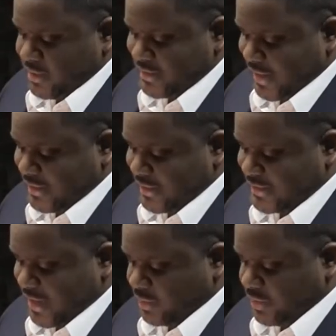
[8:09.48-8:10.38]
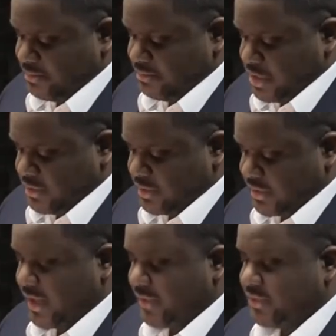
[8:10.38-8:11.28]
These ideas not only mirrored
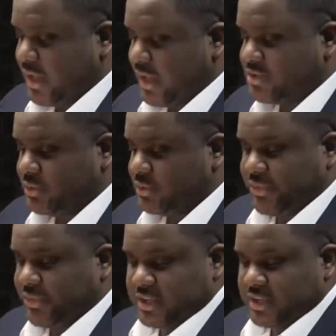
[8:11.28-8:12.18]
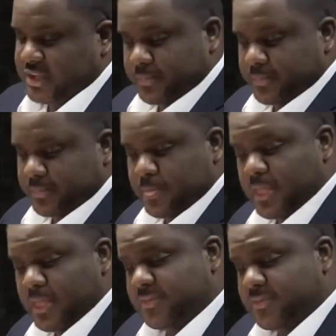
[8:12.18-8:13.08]
the ethnological thinking
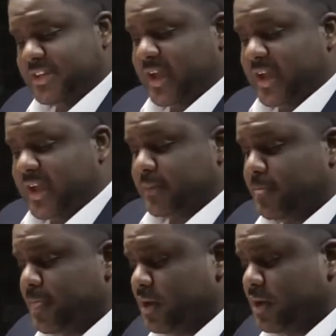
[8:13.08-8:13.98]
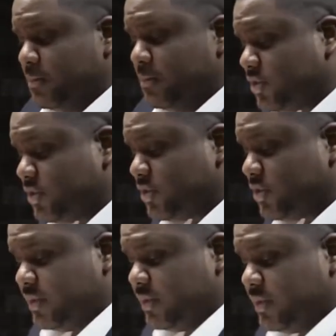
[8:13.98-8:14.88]
of the day, but sought
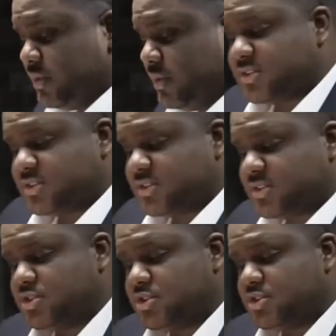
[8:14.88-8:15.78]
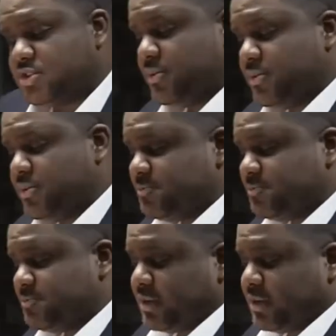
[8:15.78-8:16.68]
to advance such racial theories as
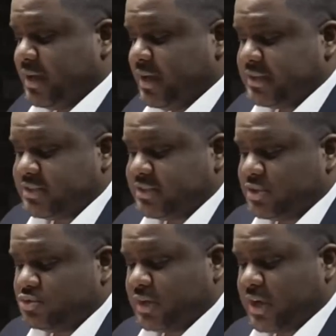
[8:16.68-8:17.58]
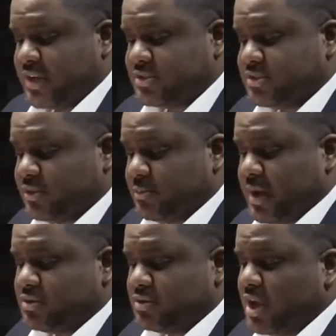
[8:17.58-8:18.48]
public opinion and social conscience on the
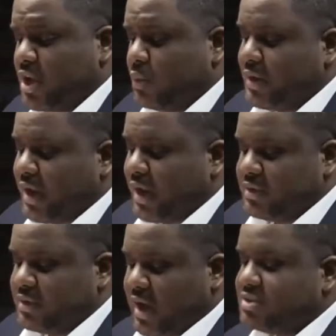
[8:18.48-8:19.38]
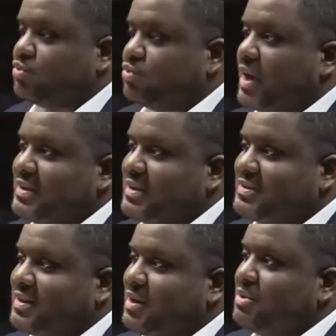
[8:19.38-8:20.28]
matters were not only tied to
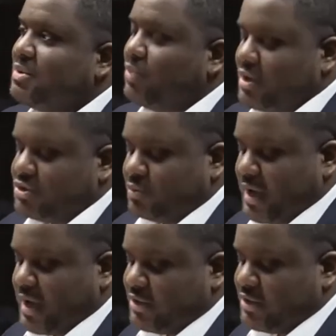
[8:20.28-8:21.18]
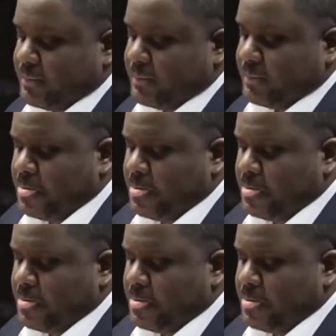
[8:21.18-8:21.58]
race, but racial manhood.